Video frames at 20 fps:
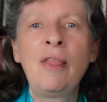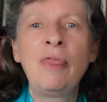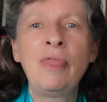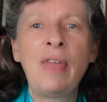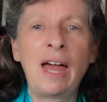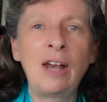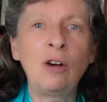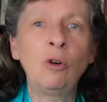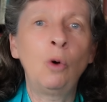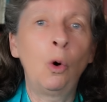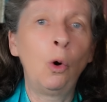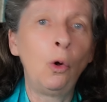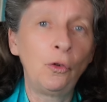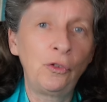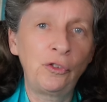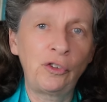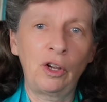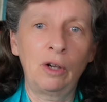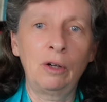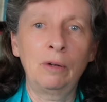that
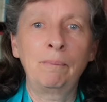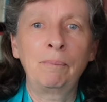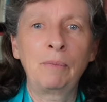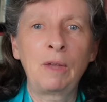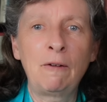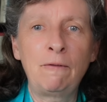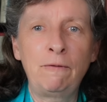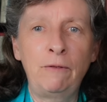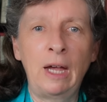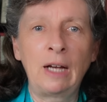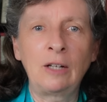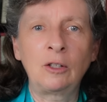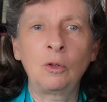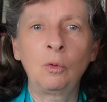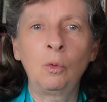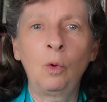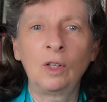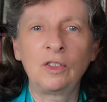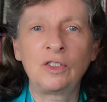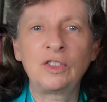also affect
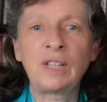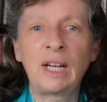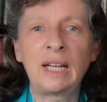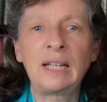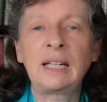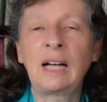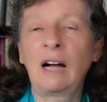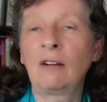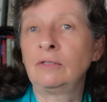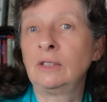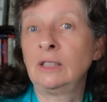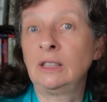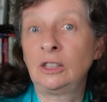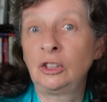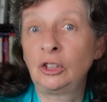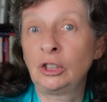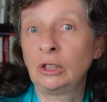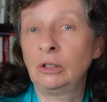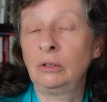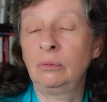what state governors
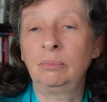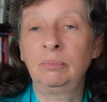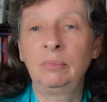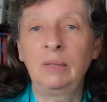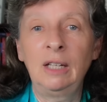do